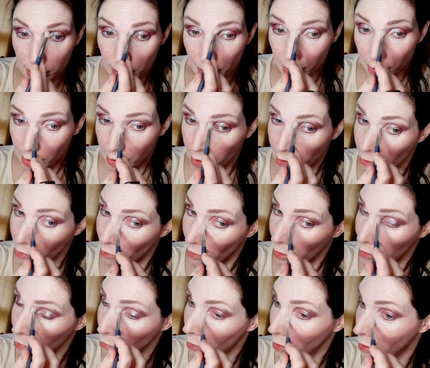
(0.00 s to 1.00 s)
Everything
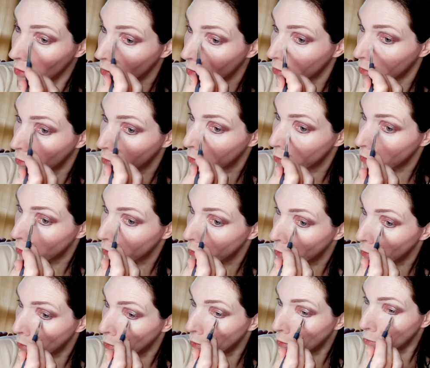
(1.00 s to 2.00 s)
dries me
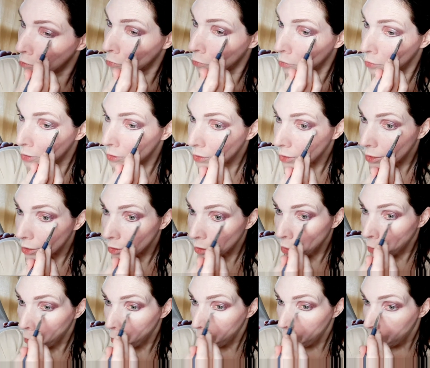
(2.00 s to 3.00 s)
up and my skin
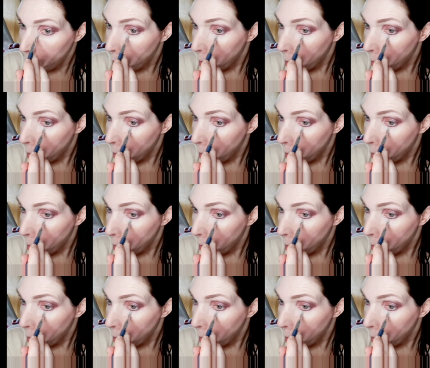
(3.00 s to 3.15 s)
up.